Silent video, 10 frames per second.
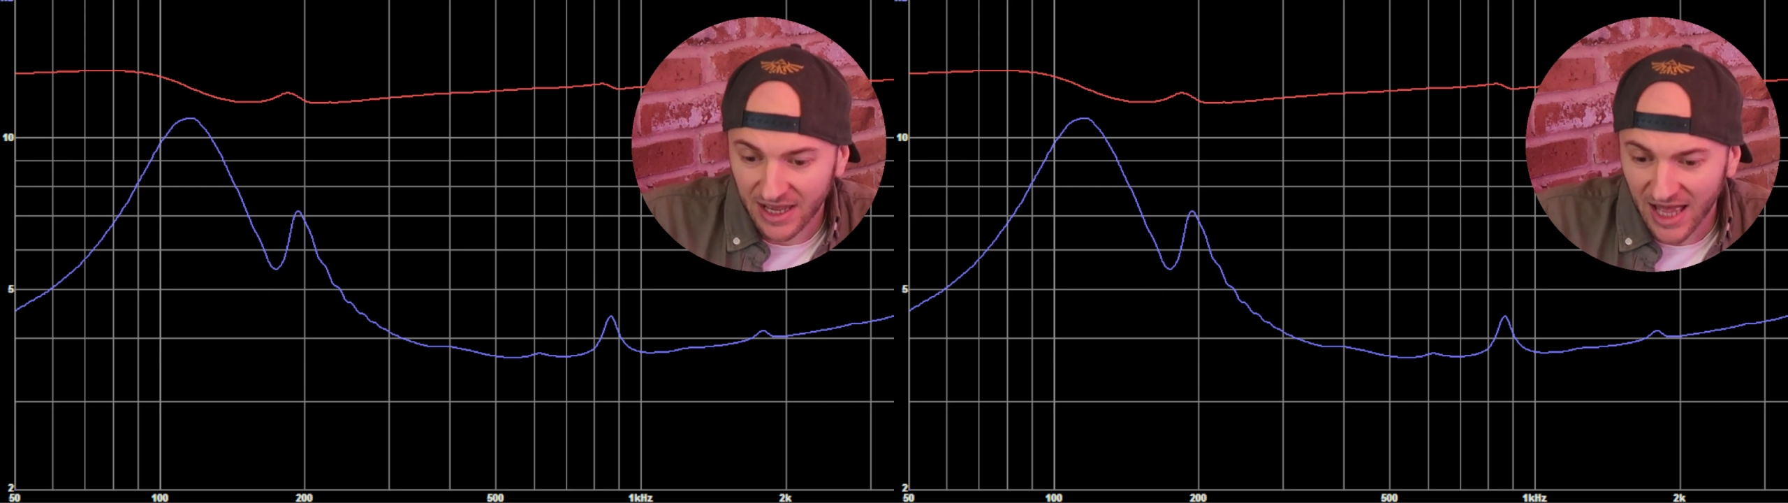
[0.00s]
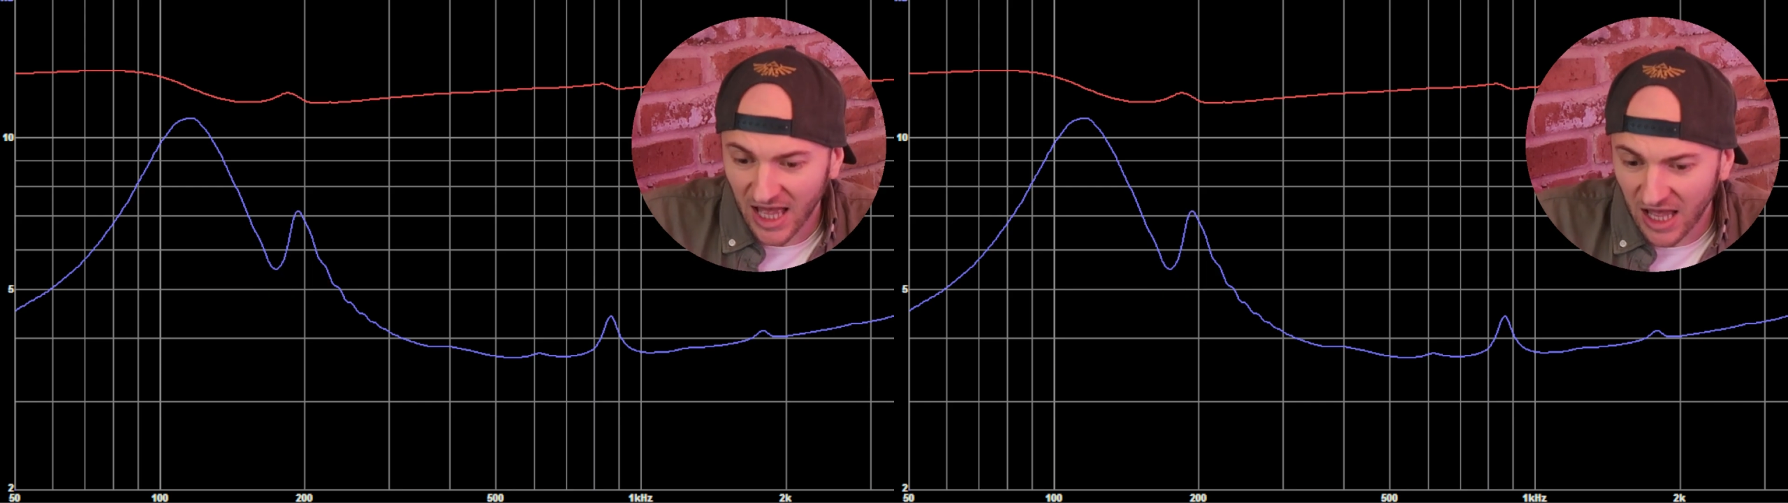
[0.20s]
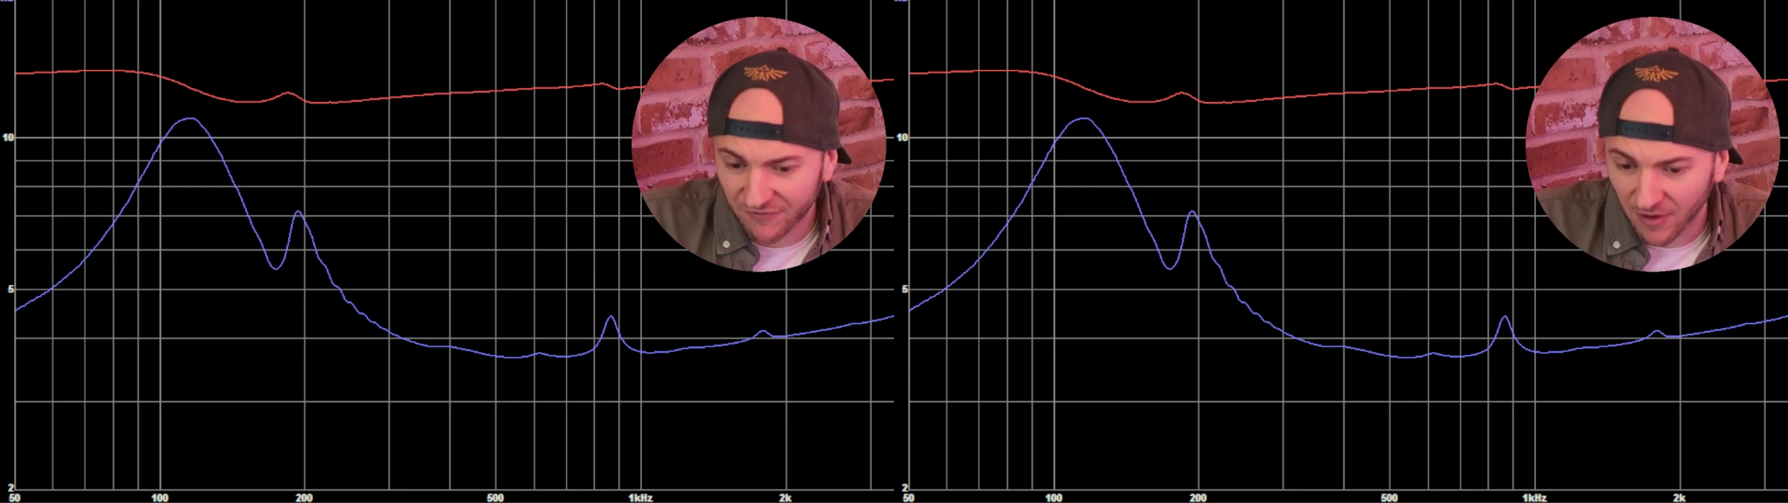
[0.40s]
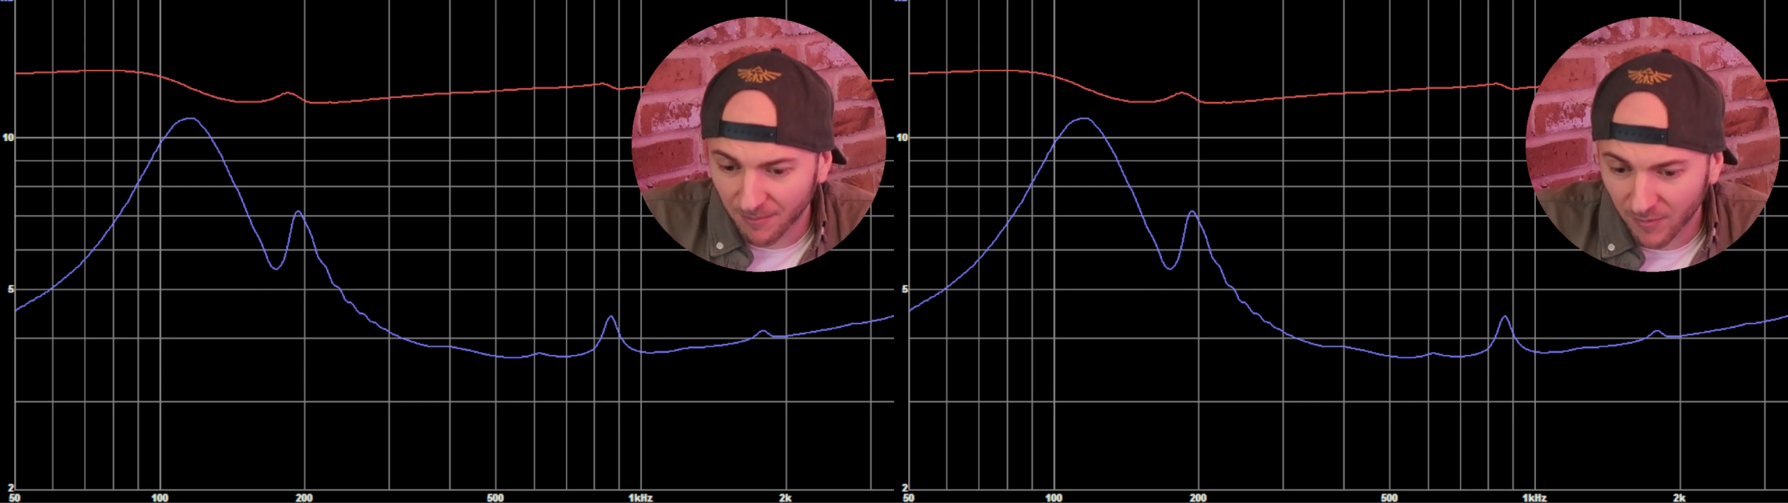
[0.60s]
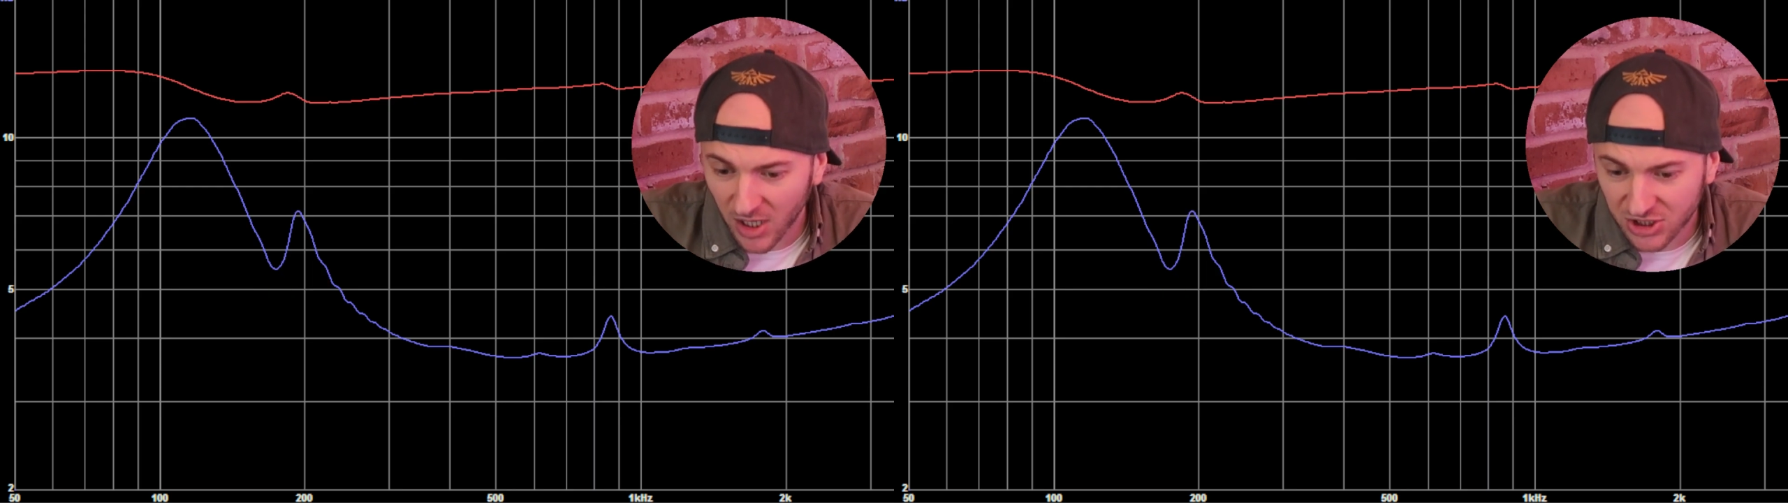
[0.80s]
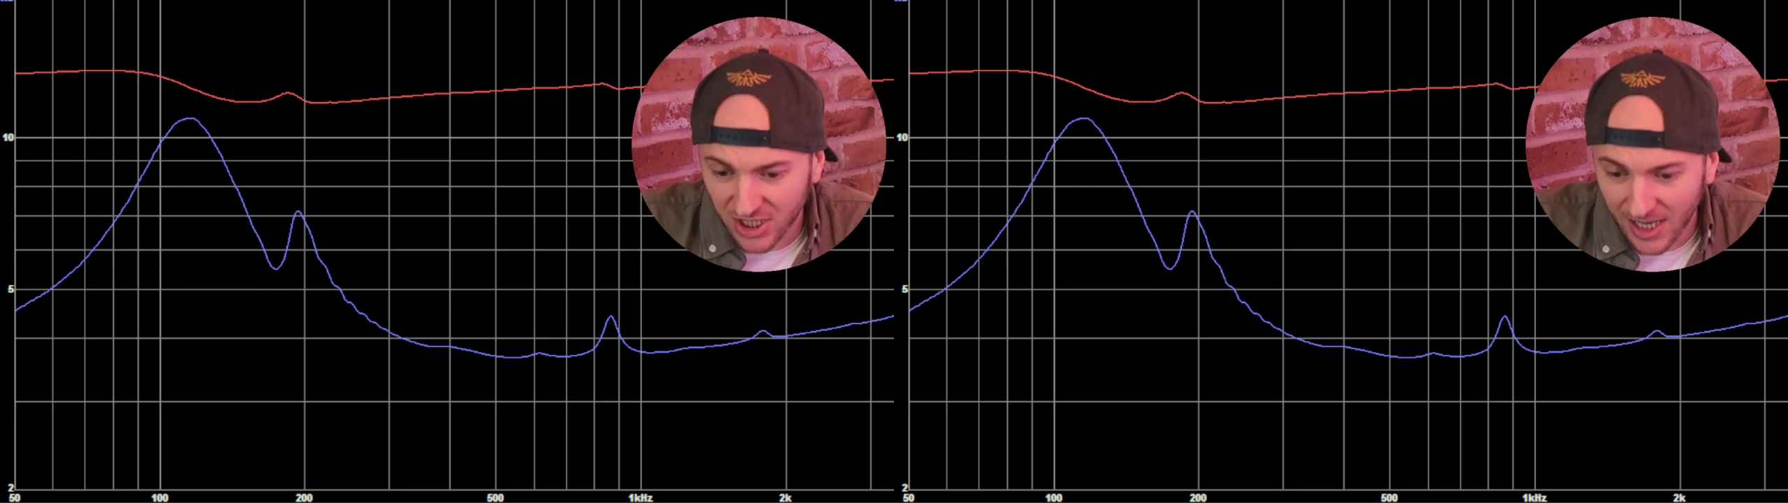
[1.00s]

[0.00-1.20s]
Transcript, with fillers: have much